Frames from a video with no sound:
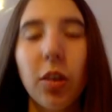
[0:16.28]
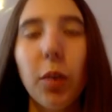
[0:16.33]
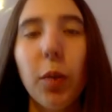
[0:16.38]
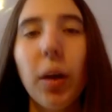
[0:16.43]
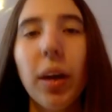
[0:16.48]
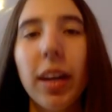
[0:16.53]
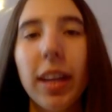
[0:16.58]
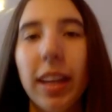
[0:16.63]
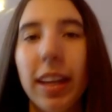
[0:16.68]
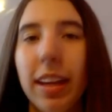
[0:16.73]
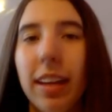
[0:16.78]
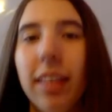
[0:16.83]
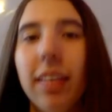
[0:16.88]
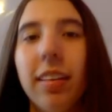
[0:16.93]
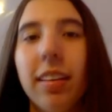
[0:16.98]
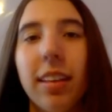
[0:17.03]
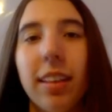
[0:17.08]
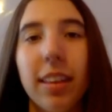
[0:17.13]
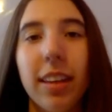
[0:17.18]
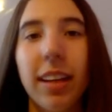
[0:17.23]
what is
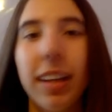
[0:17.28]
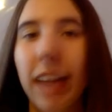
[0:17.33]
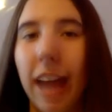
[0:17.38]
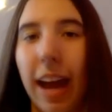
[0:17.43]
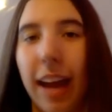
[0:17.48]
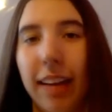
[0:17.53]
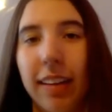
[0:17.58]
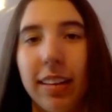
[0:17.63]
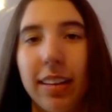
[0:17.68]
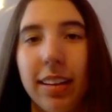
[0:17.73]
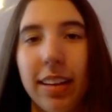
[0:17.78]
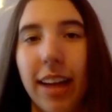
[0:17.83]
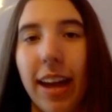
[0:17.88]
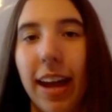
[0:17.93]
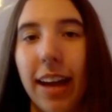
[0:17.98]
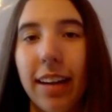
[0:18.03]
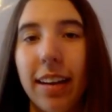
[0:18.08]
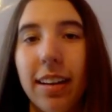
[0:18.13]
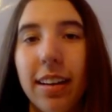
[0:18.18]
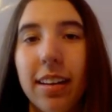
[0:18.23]
the castanet?
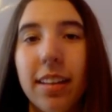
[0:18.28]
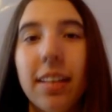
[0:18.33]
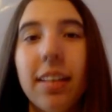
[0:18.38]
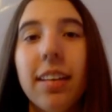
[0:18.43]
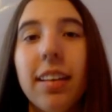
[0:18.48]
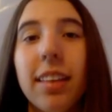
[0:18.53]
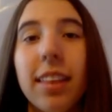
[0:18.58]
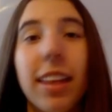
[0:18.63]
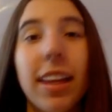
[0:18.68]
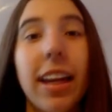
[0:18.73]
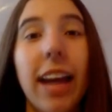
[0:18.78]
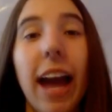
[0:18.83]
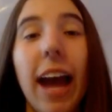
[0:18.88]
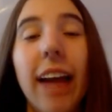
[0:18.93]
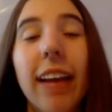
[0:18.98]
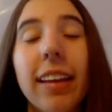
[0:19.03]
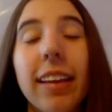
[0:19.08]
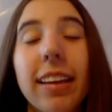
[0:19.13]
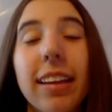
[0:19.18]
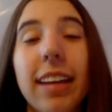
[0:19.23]
The
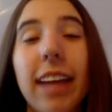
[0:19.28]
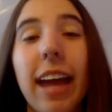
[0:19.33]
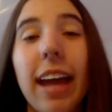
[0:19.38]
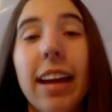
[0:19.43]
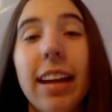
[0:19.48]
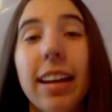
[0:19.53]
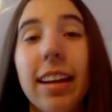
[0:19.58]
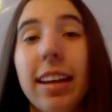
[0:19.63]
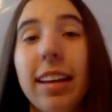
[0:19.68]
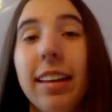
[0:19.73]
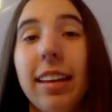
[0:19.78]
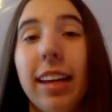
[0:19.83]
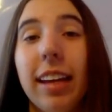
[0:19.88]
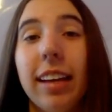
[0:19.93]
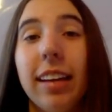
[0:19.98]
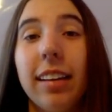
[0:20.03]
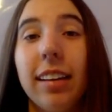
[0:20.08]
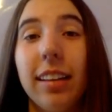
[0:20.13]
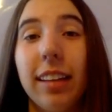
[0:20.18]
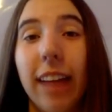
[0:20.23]
castanet is a
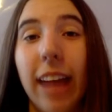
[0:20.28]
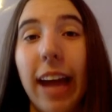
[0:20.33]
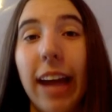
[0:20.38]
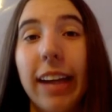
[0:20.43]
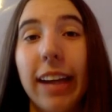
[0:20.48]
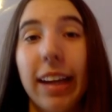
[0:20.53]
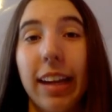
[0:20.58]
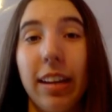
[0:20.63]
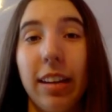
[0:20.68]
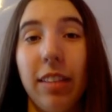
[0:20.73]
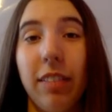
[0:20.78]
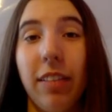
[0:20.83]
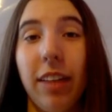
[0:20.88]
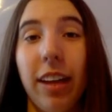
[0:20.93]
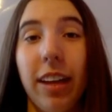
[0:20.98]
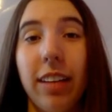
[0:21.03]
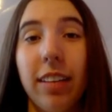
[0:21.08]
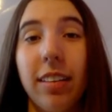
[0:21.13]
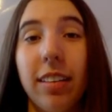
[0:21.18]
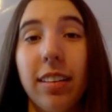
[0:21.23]
clacking
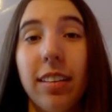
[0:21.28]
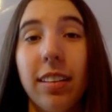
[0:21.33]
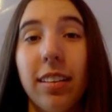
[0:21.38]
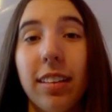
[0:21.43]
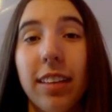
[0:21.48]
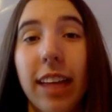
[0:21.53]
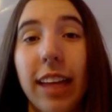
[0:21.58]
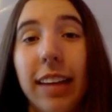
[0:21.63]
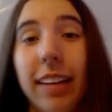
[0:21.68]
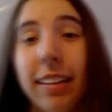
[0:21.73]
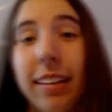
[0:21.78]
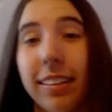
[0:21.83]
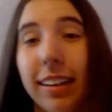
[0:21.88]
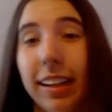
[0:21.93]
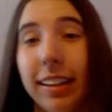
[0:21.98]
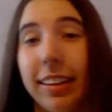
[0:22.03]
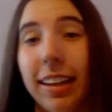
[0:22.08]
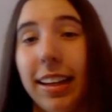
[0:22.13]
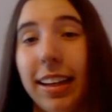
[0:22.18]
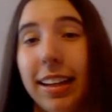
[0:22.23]
device that looks
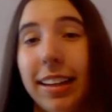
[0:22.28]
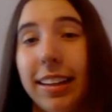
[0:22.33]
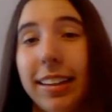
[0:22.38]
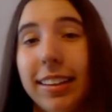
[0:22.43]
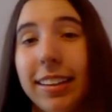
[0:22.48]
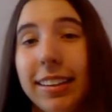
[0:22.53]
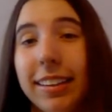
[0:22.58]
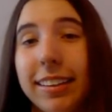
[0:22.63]
like this,